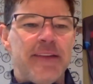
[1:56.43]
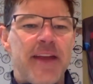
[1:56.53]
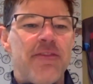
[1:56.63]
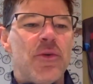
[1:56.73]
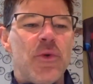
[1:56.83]

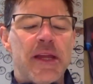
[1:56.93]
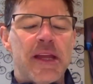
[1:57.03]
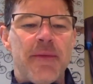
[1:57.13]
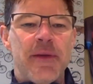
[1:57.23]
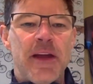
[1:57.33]
every week
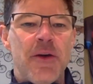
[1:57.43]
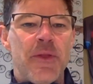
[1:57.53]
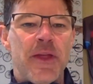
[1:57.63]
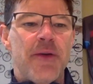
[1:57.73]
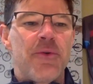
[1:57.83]
coming out
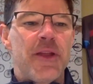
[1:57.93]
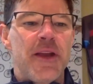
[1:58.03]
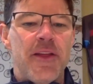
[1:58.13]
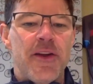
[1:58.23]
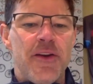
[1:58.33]
with
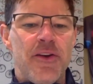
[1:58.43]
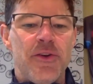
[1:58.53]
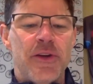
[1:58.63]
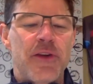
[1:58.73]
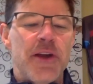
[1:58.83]
another new
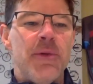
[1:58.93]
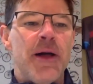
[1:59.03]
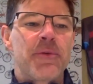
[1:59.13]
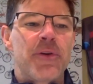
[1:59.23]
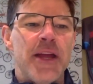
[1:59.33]
incredible
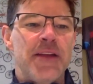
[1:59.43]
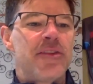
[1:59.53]
upgrade.